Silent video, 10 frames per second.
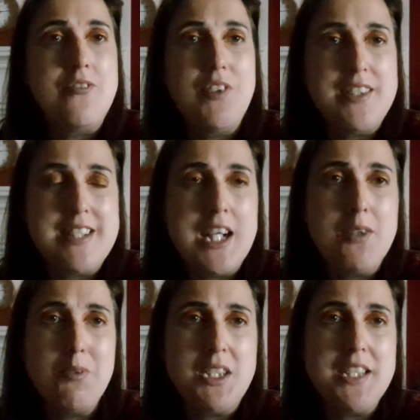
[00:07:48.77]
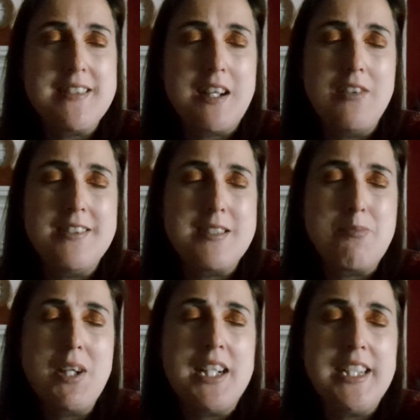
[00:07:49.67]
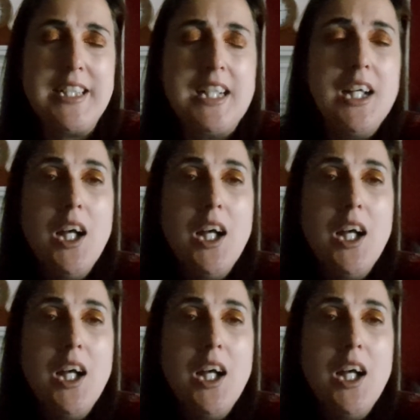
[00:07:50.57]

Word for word: video which is going to be